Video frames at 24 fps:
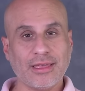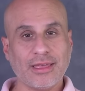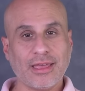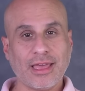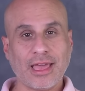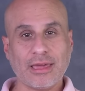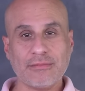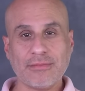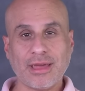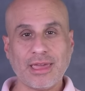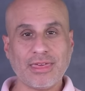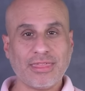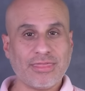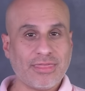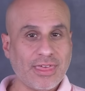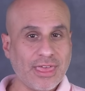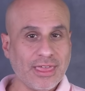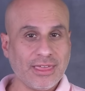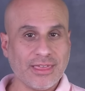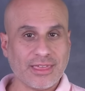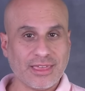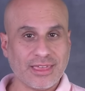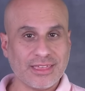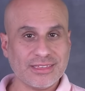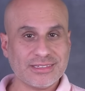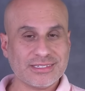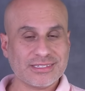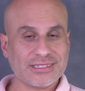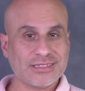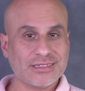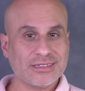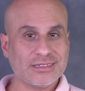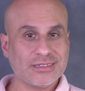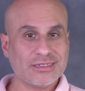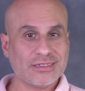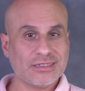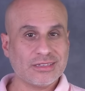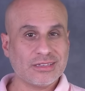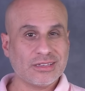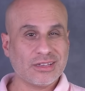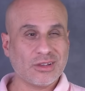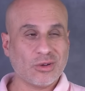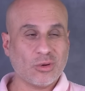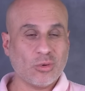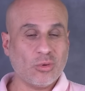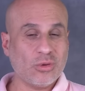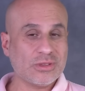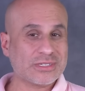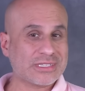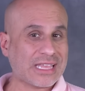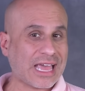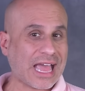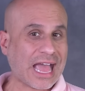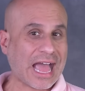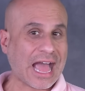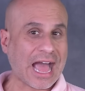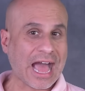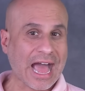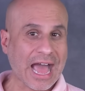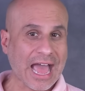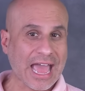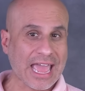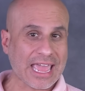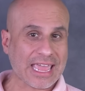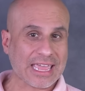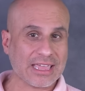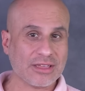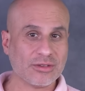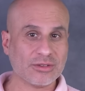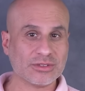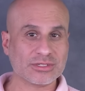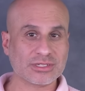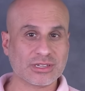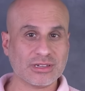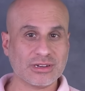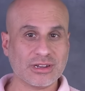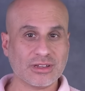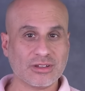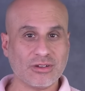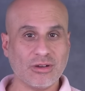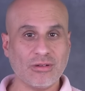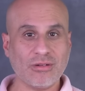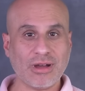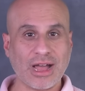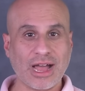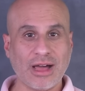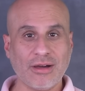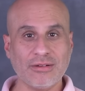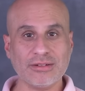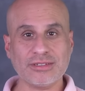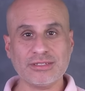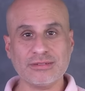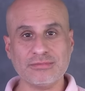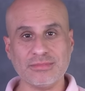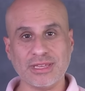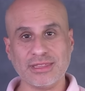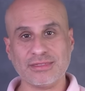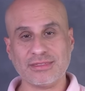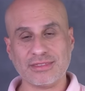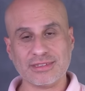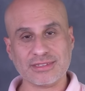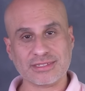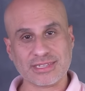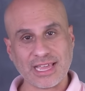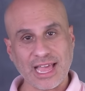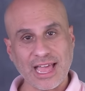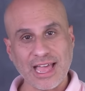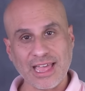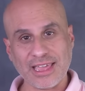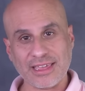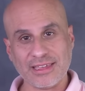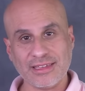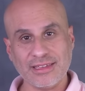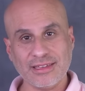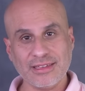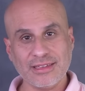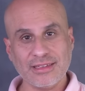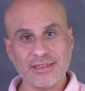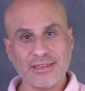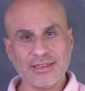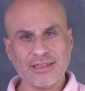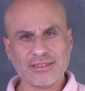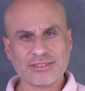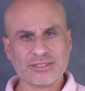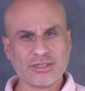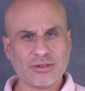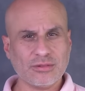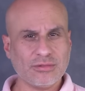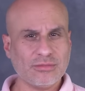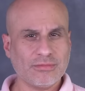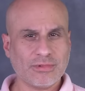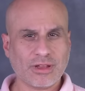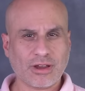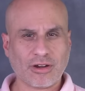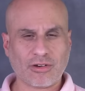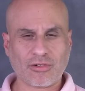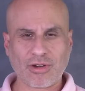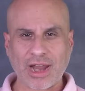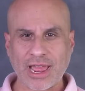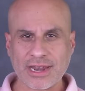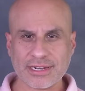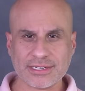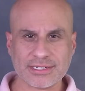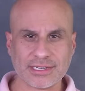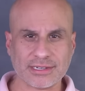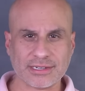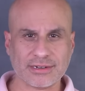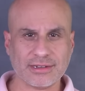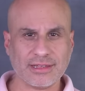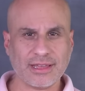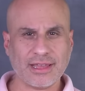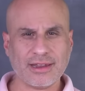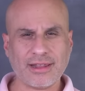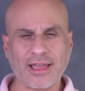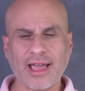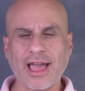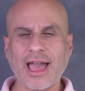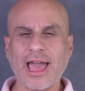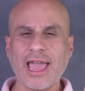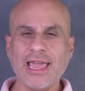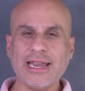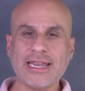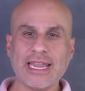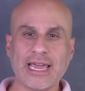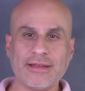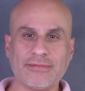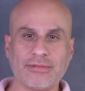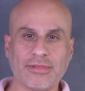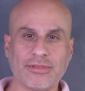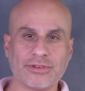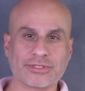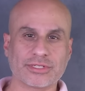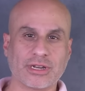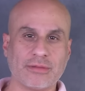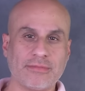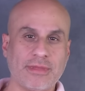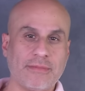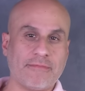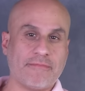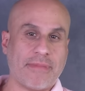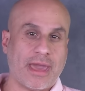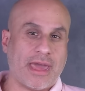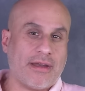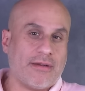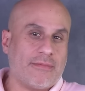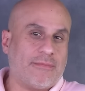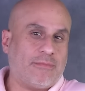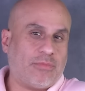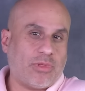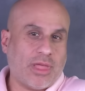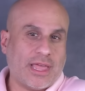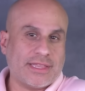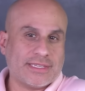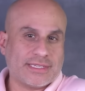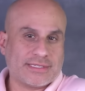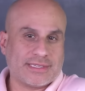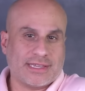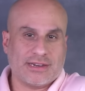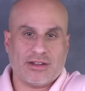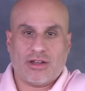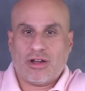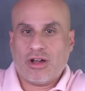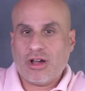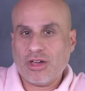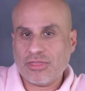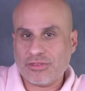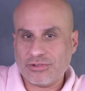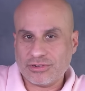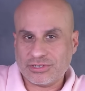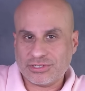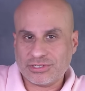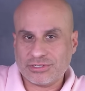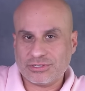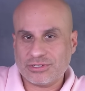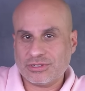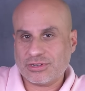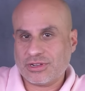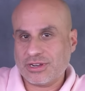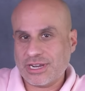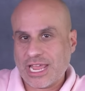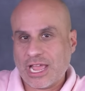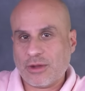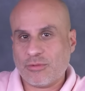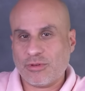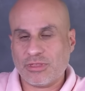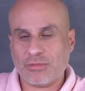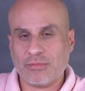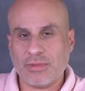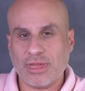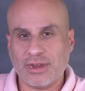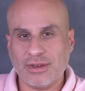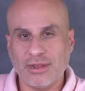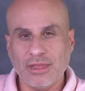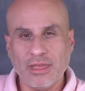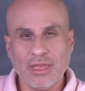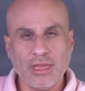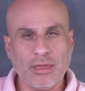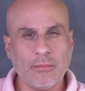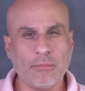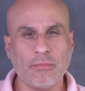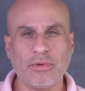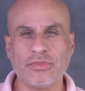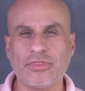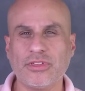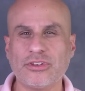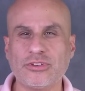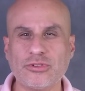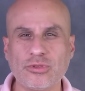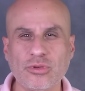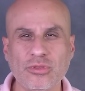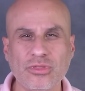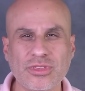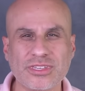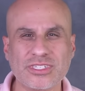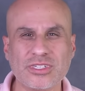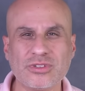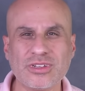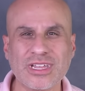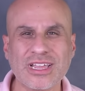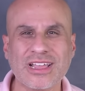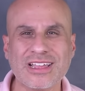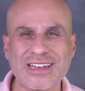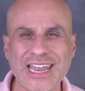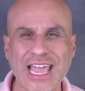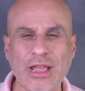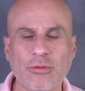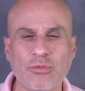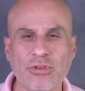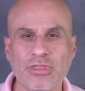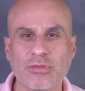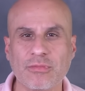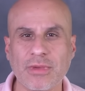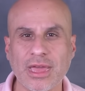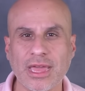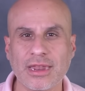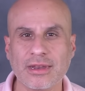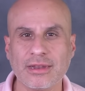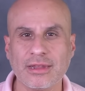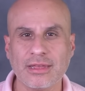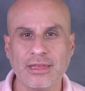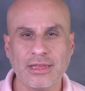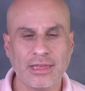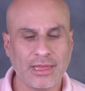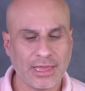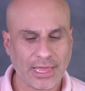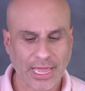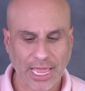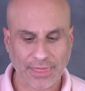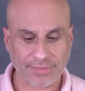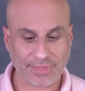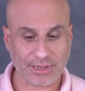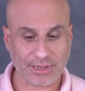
And my thing is, who is the I who's going to go out to meet this guy? So, granted, at a high level, there's going to be better places than others to connect with men. But the truth is, you can connect with men at